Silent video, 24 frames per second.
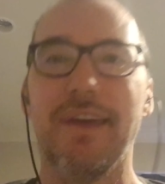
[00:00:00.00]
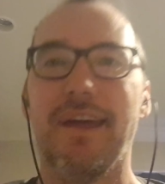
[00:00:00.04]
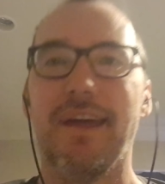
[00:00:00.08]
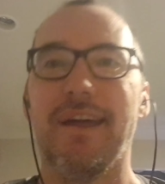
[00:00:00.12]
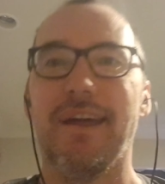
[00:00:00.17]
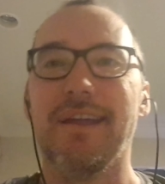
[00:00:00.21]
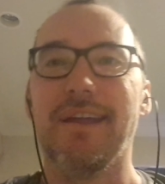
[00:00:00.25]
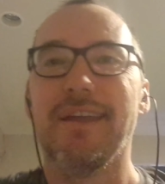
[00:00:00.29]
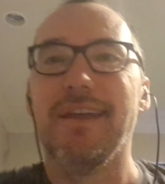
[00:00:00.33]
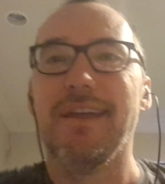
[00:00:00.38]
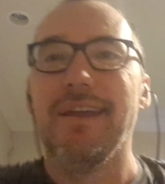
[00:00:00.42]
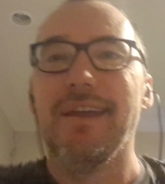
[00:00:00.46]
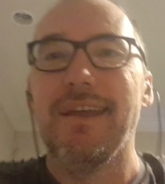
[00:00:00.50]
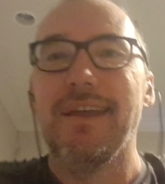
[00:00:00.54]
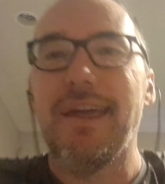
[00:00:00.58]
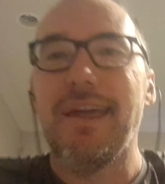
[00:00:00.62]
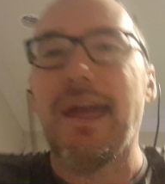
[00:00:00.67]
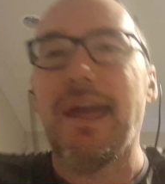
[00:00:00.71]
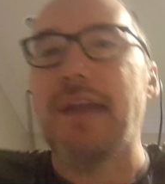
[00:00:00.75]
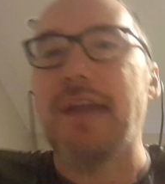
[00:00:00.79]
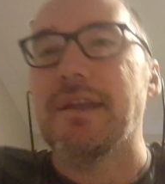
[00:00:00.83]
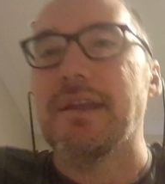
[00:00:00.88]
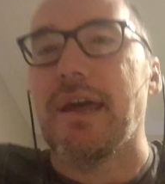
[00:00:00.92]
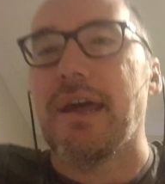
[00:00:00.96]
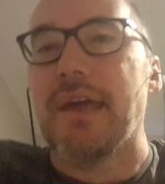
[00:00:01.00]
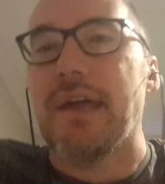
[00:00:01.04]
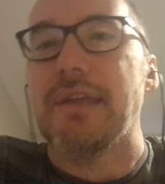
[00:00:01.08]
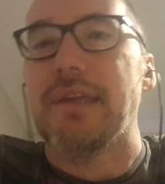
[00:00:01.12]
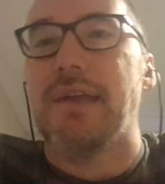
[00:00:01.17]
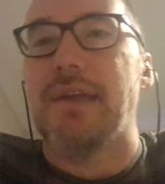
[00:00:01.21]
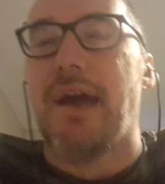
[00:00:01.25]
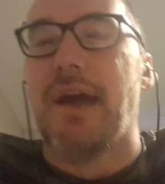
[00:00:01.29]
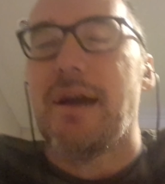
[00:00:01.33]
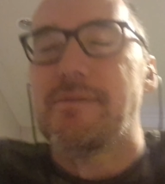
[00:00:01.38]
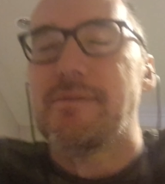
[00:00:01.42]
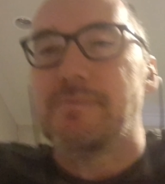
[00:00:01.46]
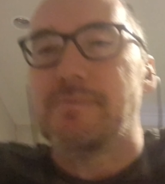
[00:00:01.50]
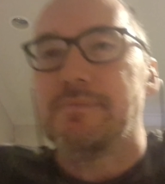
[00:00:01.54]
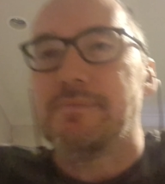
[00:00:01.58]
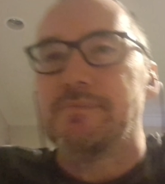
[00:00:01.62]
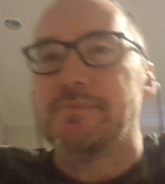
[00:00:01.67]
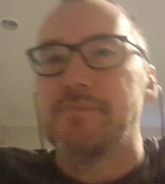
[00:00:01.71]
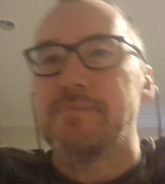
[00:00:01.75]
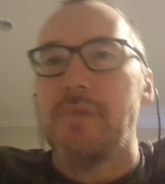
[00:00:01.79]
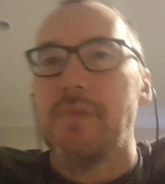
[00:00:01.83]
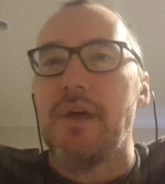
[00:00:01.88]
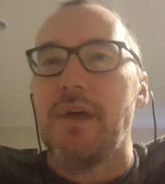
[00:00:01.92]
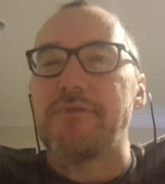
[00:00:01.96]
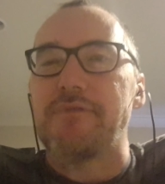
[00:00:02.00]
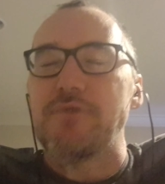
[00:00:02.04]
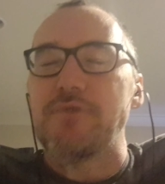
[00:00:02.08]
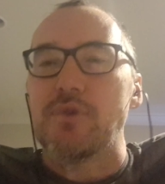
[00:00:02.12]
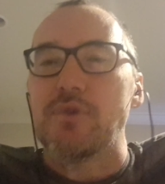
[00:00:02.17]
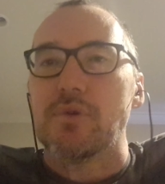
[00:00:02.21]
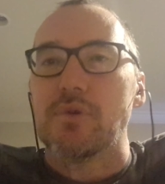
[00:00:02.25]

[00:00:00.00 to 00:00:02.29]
Yeah, that's right. Had a um, that's